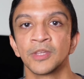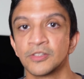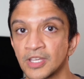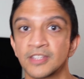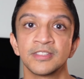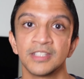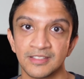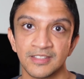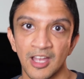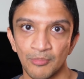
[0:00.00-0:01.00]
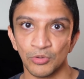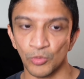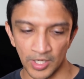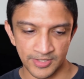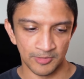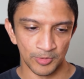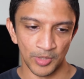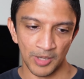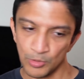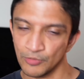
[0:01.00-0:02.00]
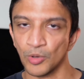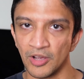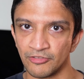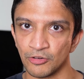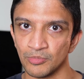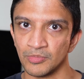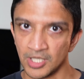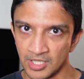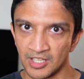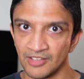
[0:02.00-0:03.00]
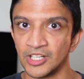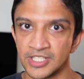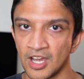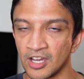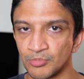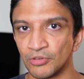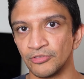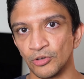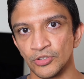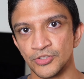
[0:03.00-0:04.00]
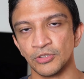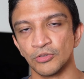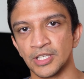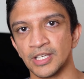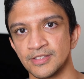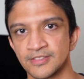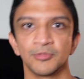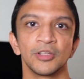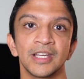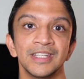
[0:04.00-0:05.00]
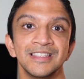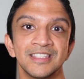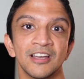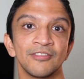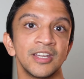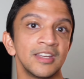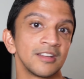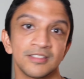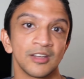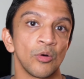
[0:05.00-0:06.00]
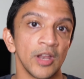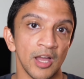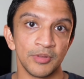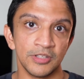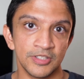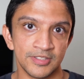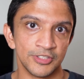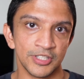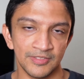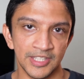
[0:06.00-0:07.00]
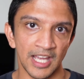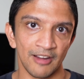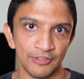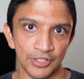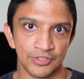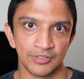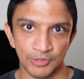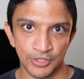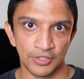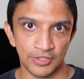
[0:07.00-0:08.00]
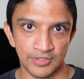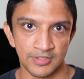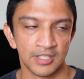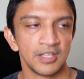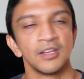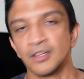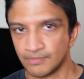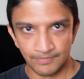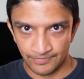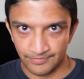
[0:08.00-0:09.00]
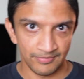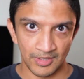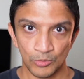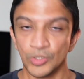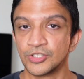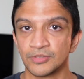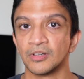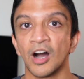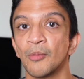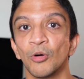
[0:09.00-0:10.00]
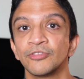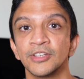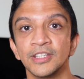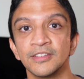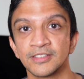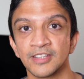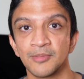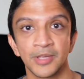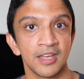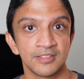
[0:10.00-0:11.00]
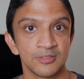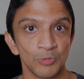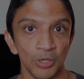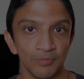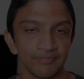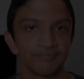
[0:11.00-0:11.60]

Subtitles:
So that's an example why someone might move away from a very targeted portfolio to looking at something like an ETF, because they're quite happy to just achieve the average returns, which I'm often in the same case as well.